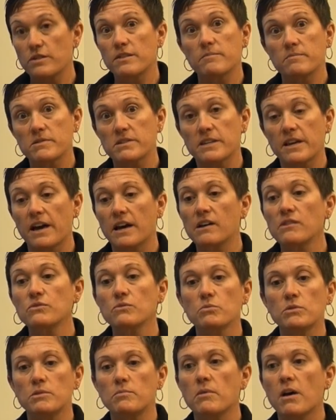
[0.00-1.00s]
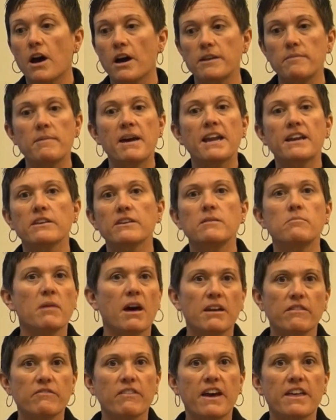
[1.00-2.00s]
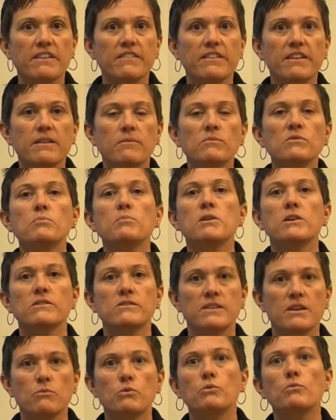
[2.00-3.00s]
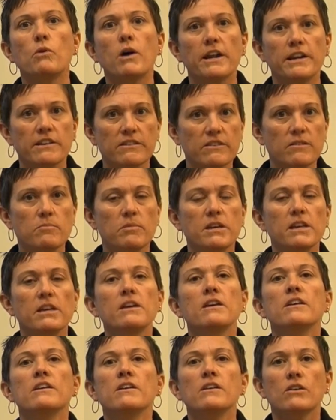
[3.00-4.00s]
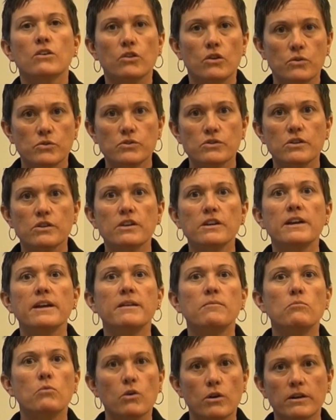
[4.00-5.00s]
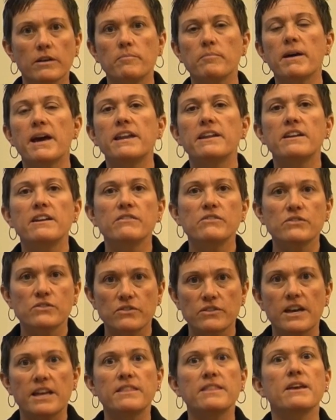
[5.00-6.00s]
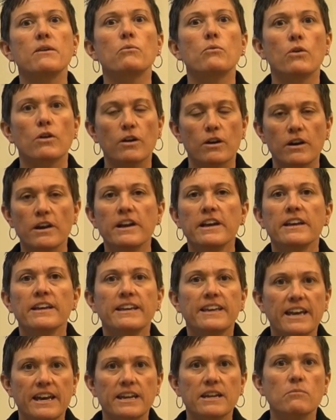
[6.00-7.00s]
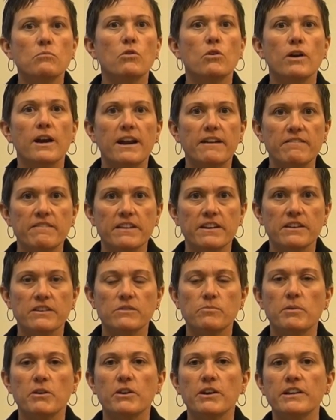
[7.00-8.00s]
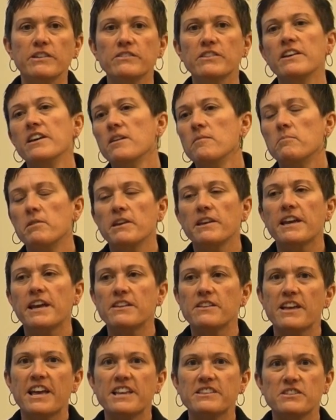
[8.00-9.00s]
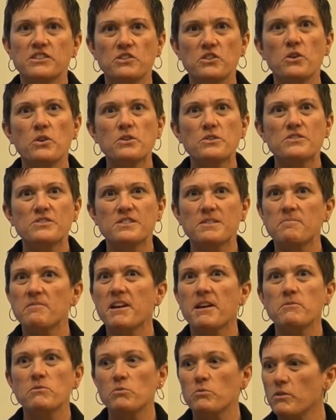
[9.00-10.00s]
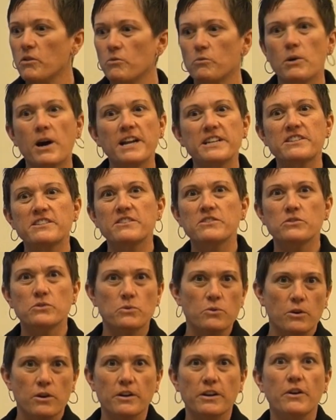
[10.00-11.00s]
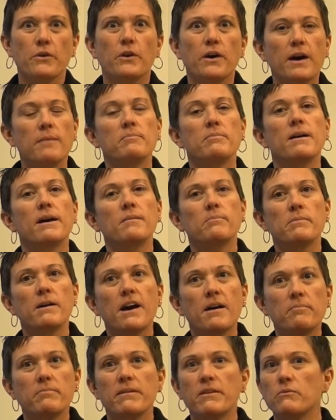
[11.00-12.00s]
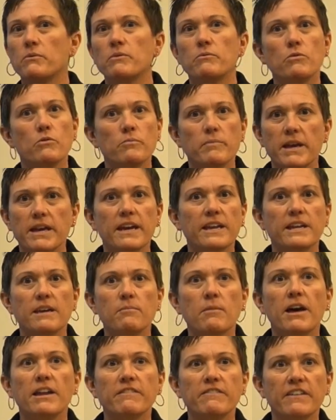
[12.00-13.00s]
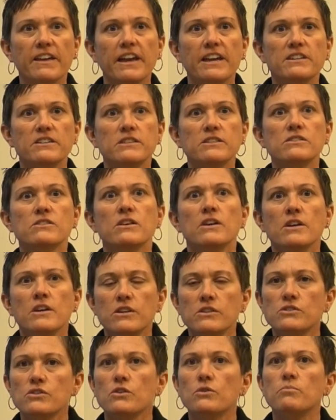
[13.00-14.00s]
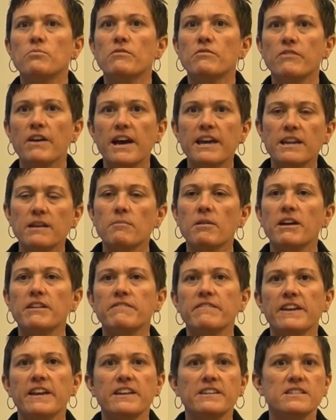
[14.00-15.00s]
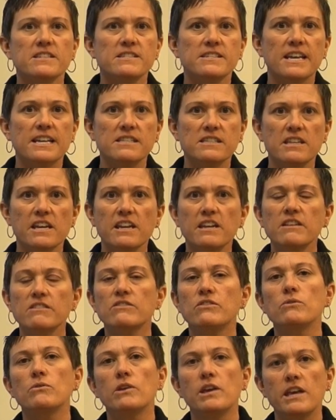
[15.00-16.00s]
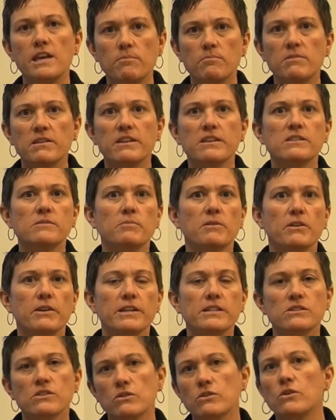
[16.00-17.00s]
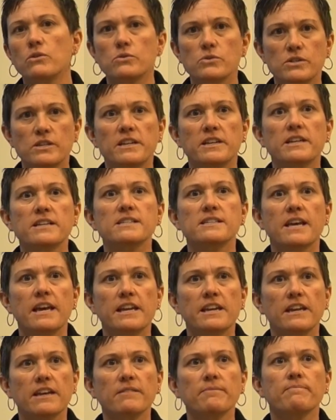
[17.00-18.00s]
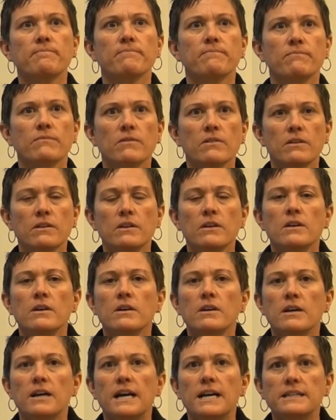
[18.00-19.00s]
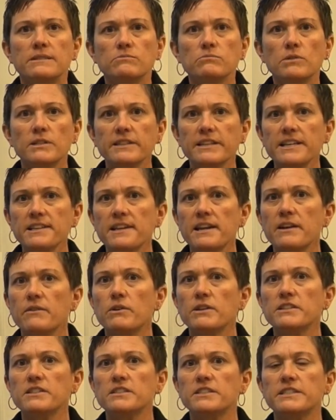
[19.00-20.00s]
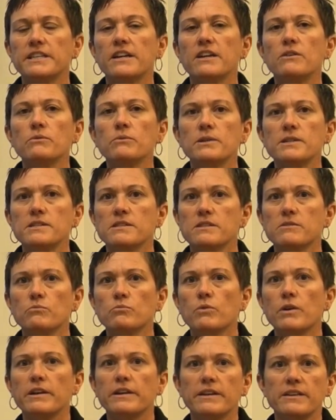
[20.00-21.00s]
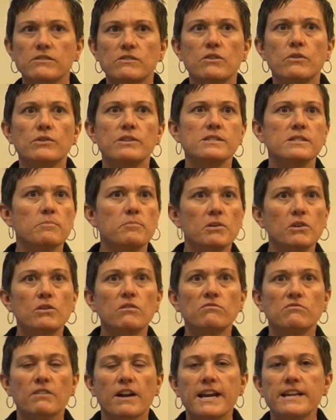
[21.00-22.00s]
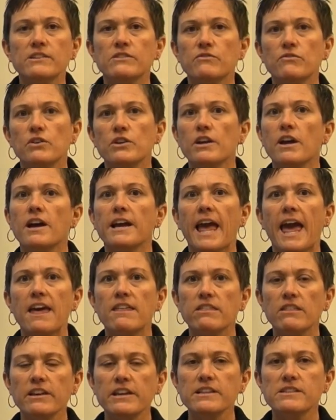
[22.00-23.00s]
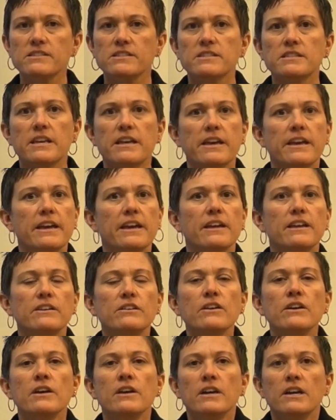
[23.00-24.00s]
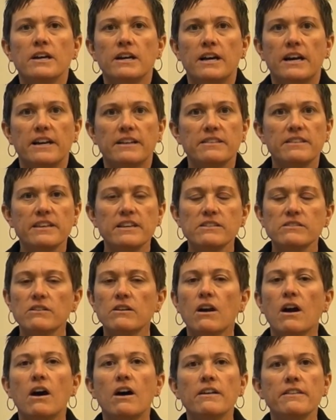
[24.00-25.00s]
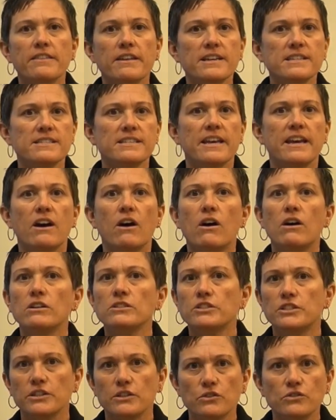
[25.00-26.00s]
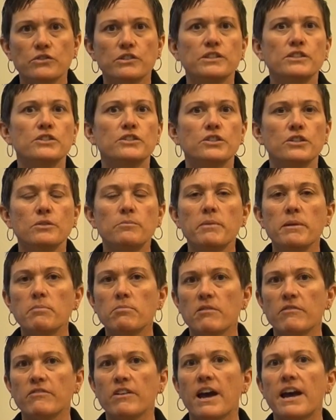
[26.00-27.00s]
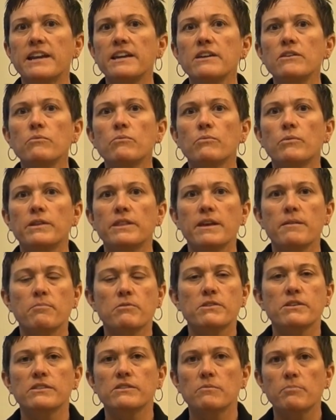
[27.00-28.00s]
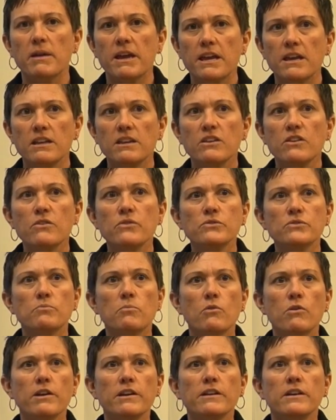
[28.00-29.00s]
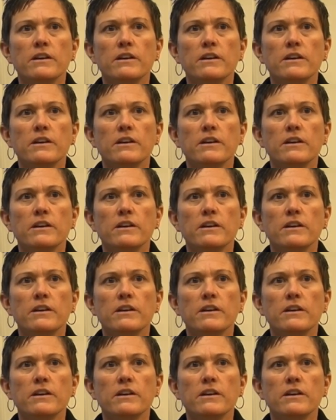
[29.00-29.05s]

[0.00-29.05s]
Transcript: themselves would automatically modify the teams because they would want it to be closer and more competitive so that they were getting more out of the experience. But yet, as adults, sometimes we'll watch the score go up, up, up, and we won't make any modifications. So providing modifications as needed to keep the experience close and exciting. One thing that I wanted to share was what is known as the Bill of Rights for young athletes, and these are all things that all children should be provided when they participate in youth sport.